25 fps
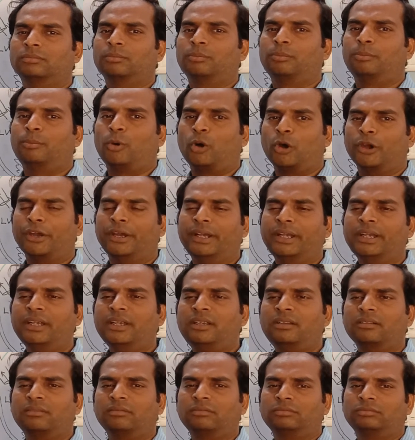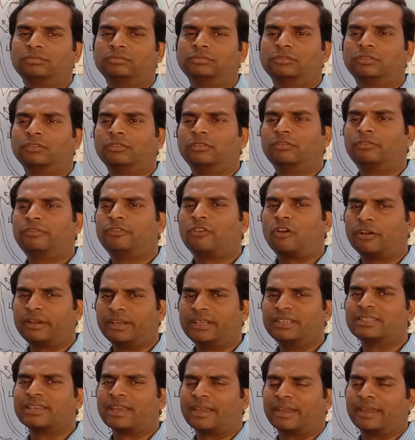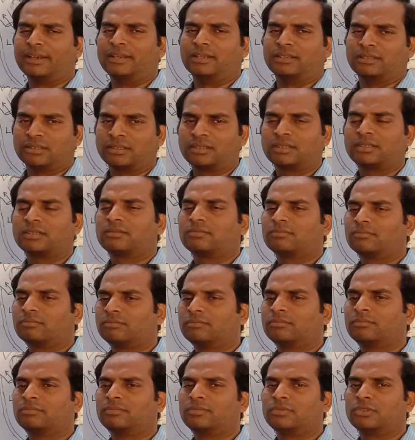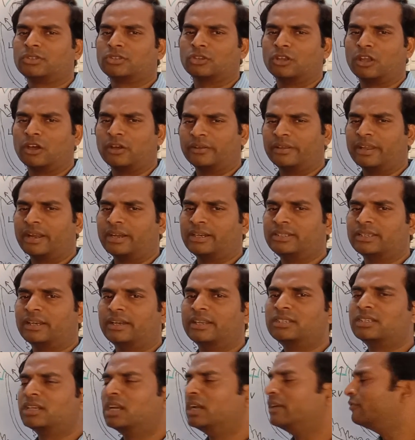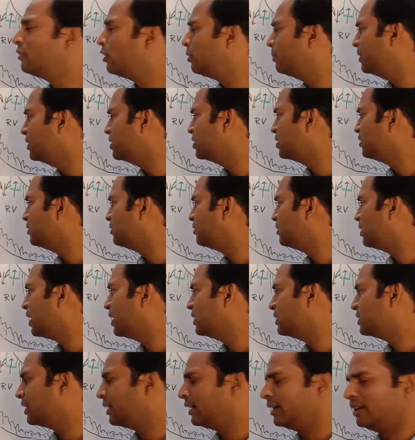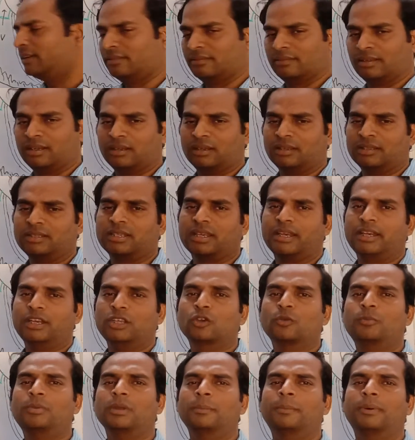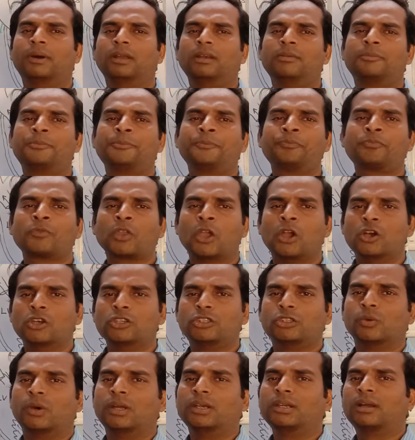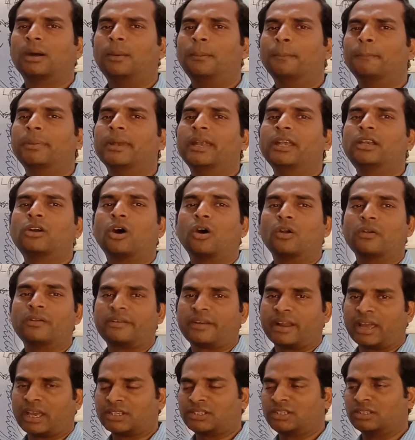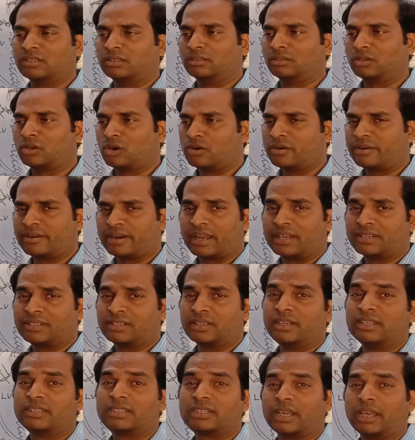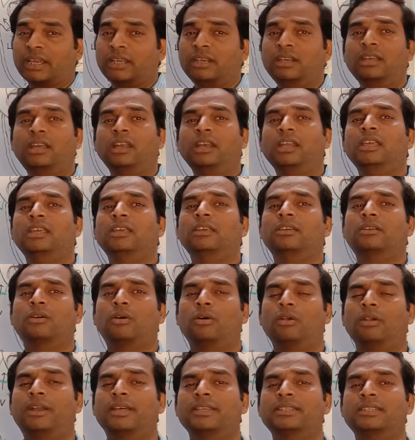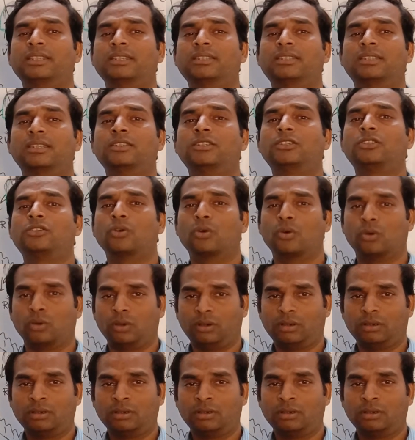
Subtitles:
0.40 seconds. So that is additional information, as I said you people. So one complete contraction is technically called as a systole,